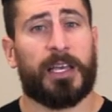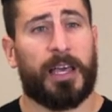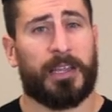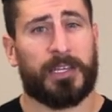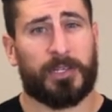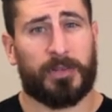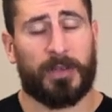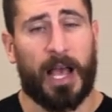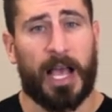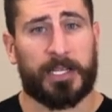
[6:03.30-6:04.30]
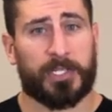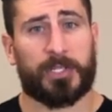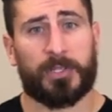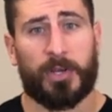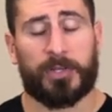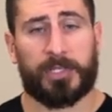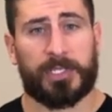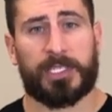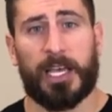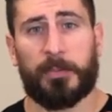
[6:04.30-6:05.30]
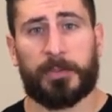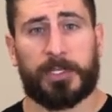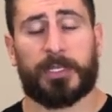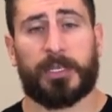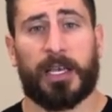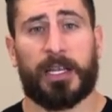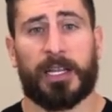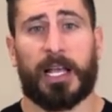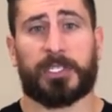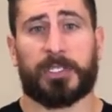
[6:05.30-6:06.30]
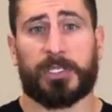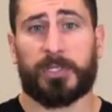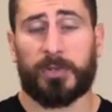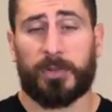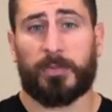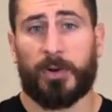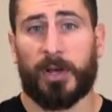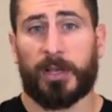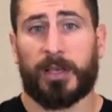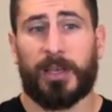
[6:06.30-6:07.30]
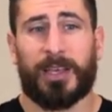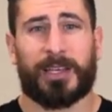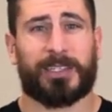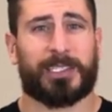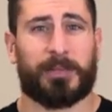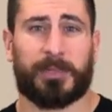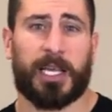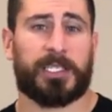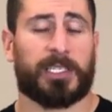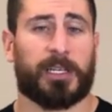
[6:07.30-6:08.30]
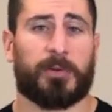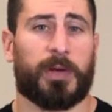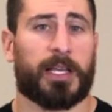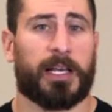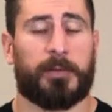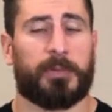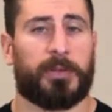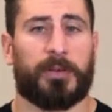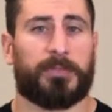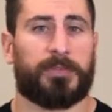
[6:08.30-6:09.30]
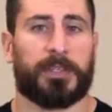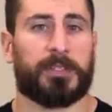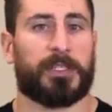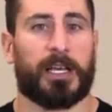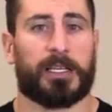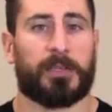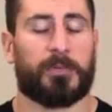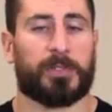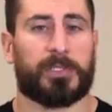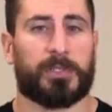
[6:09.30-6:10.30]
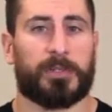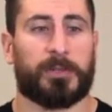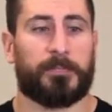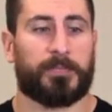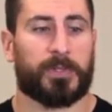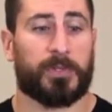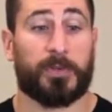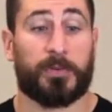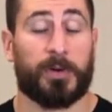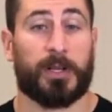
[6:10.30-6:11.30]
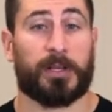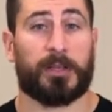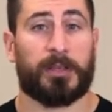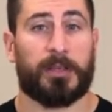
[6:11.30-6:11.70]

and then you action those steps and actually do the work, because some days you're going to wake up and not feel like you want to do the work.